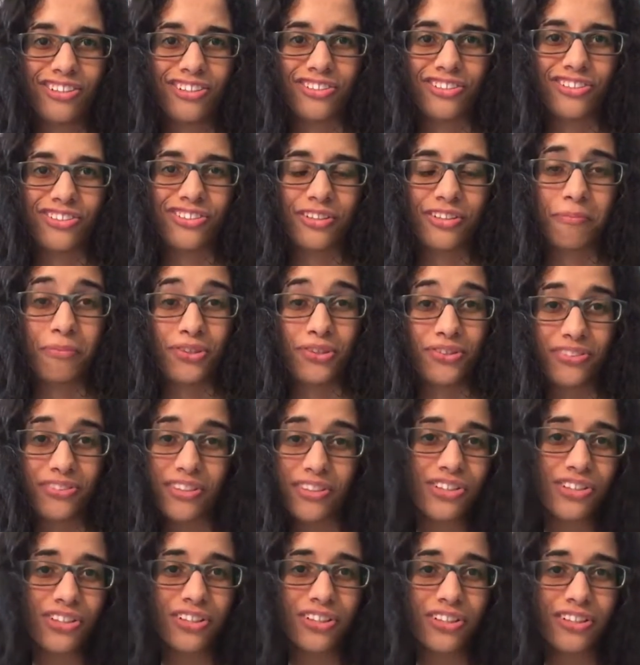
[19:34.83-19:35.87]
just
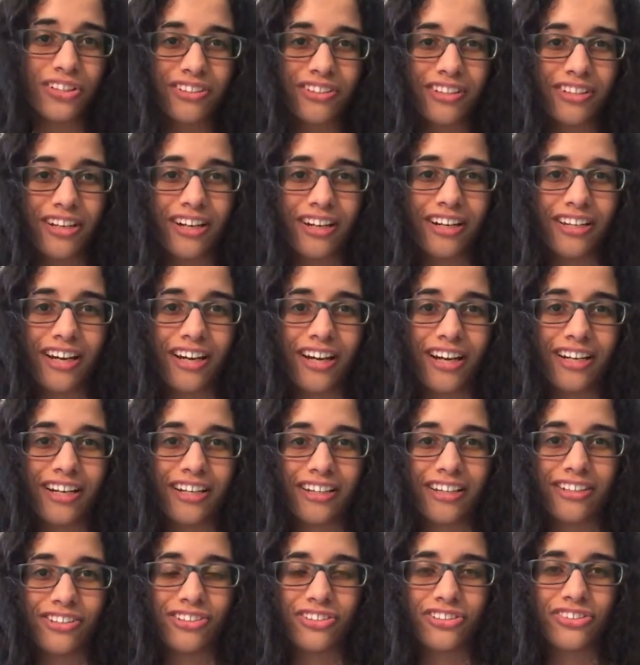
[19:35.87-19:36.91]
musicians that I
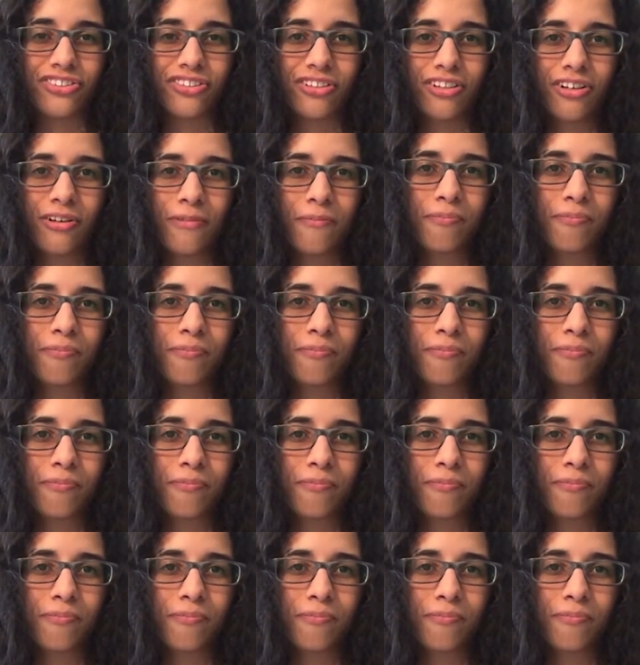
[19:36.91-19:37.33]
like, and just